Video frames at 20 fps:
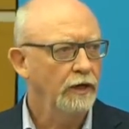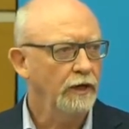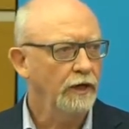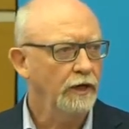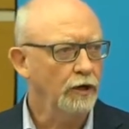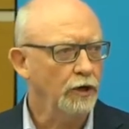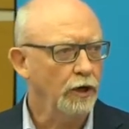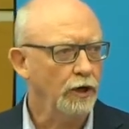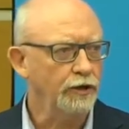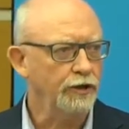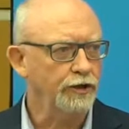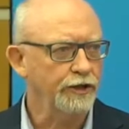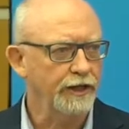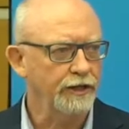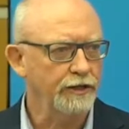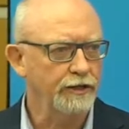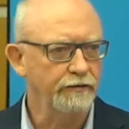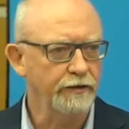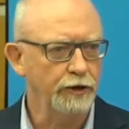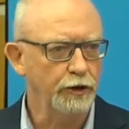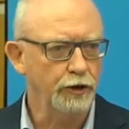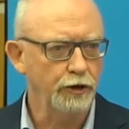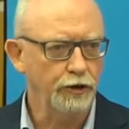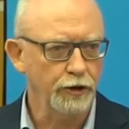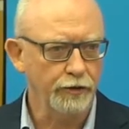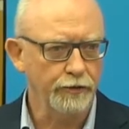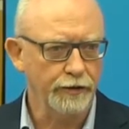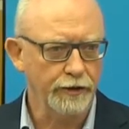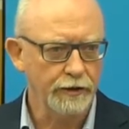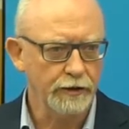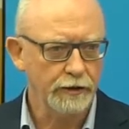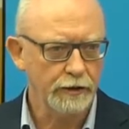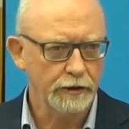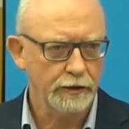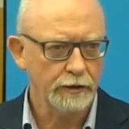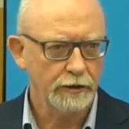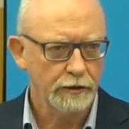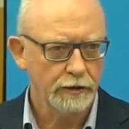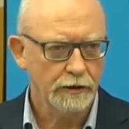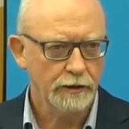a contract of
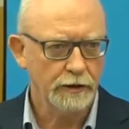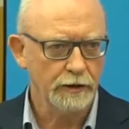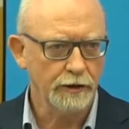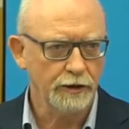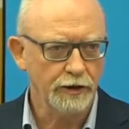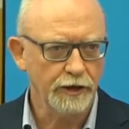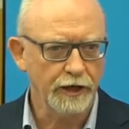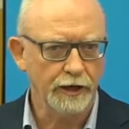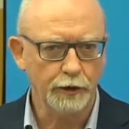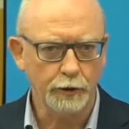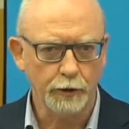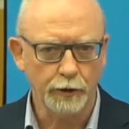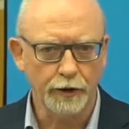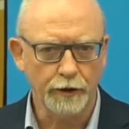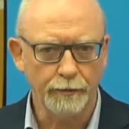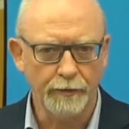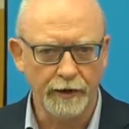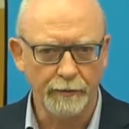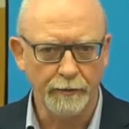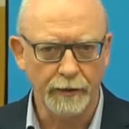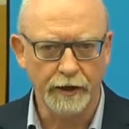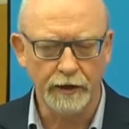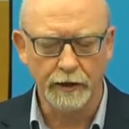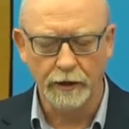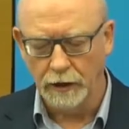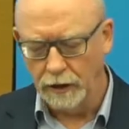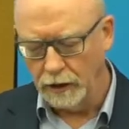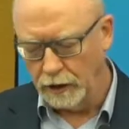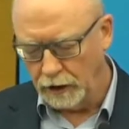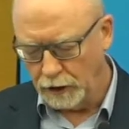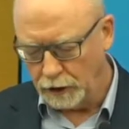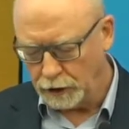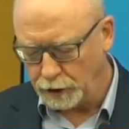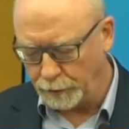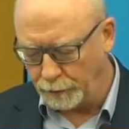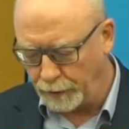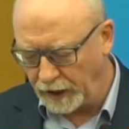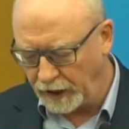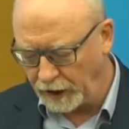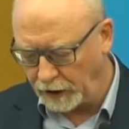insurance, a contractual commitment to
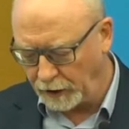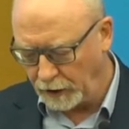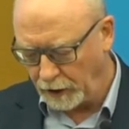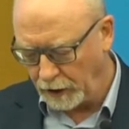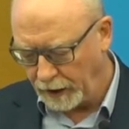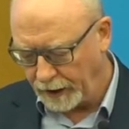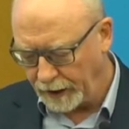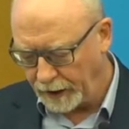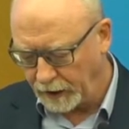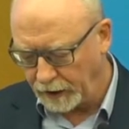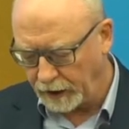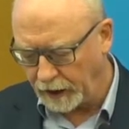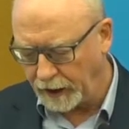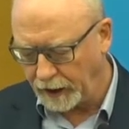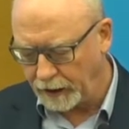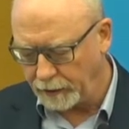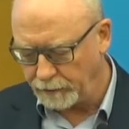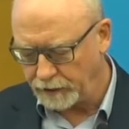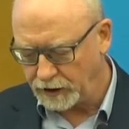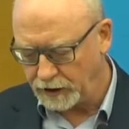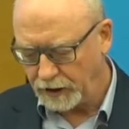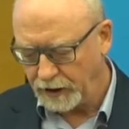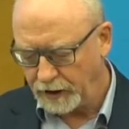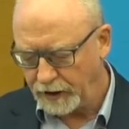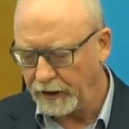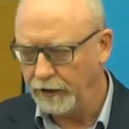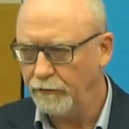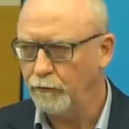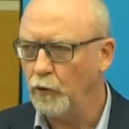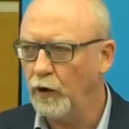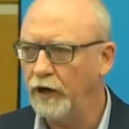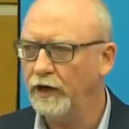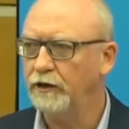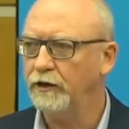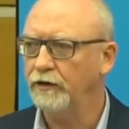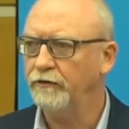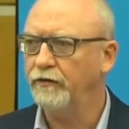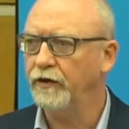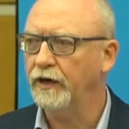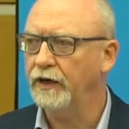meet claims in
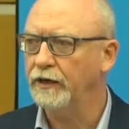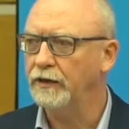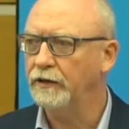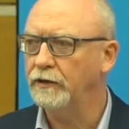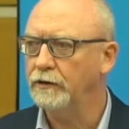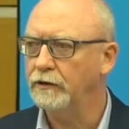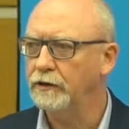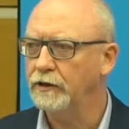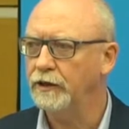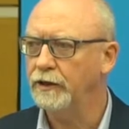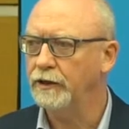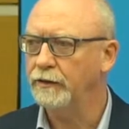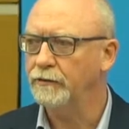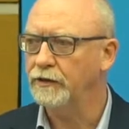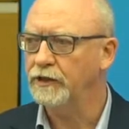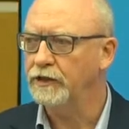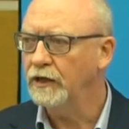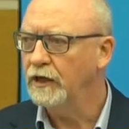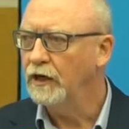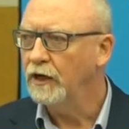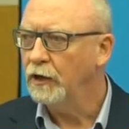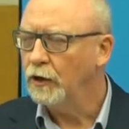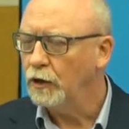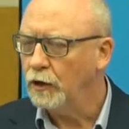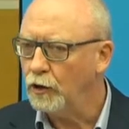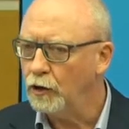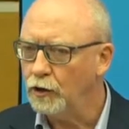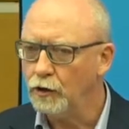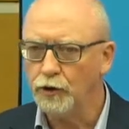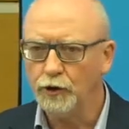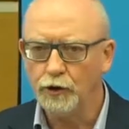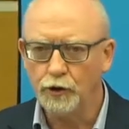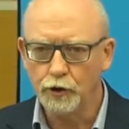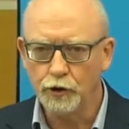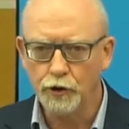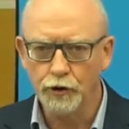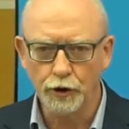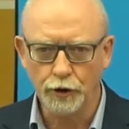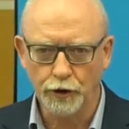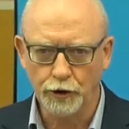well-defined terms. As long as you
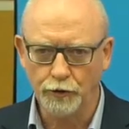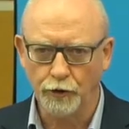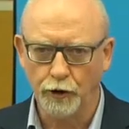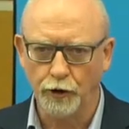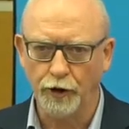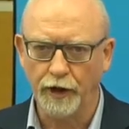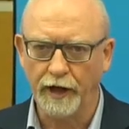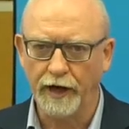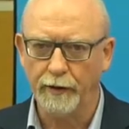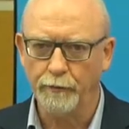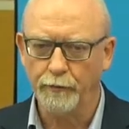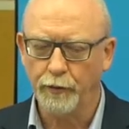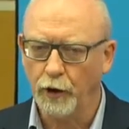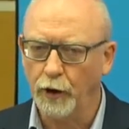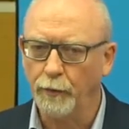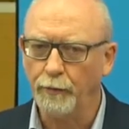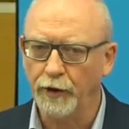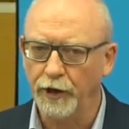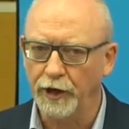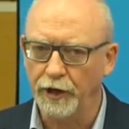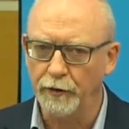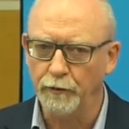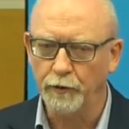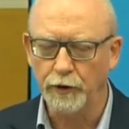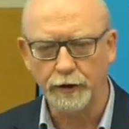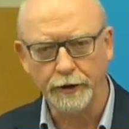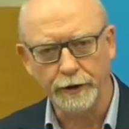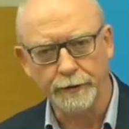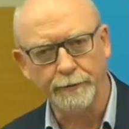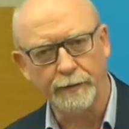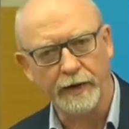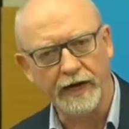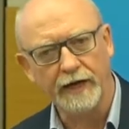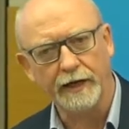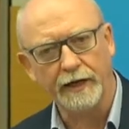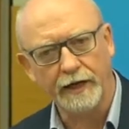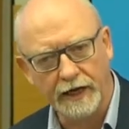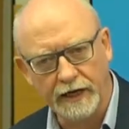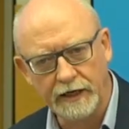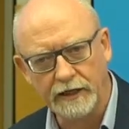structure all that properly, and we'll come
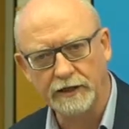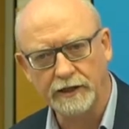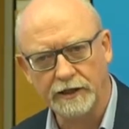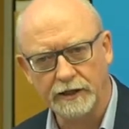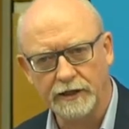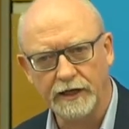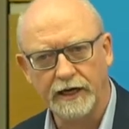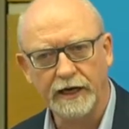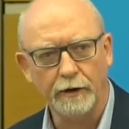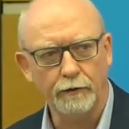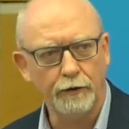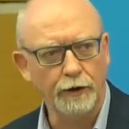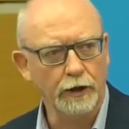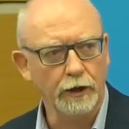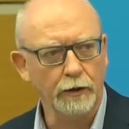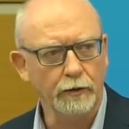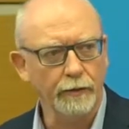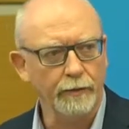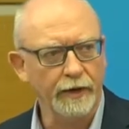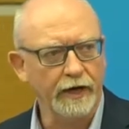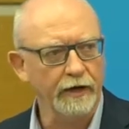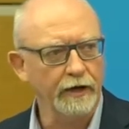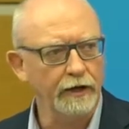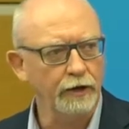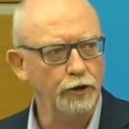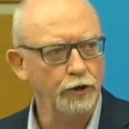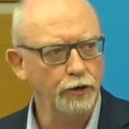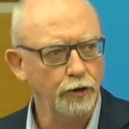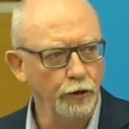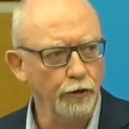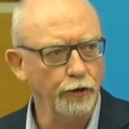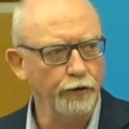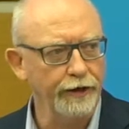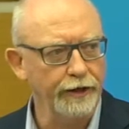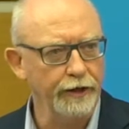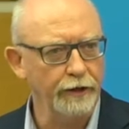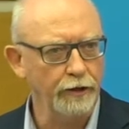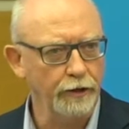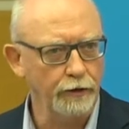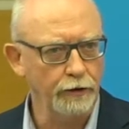back later to how you go about
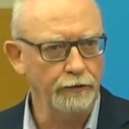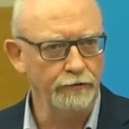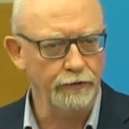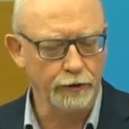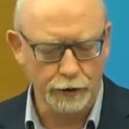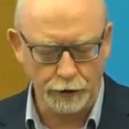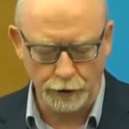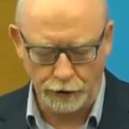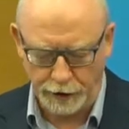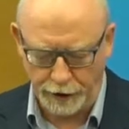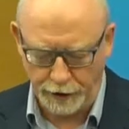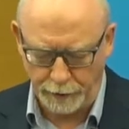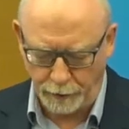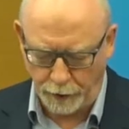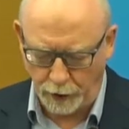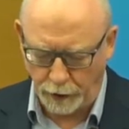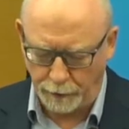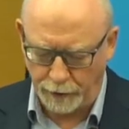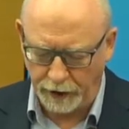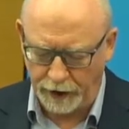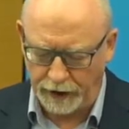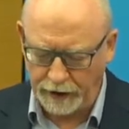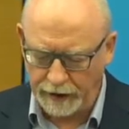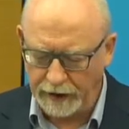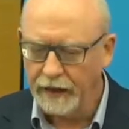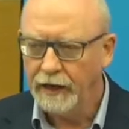ensuring that you've structured it properly,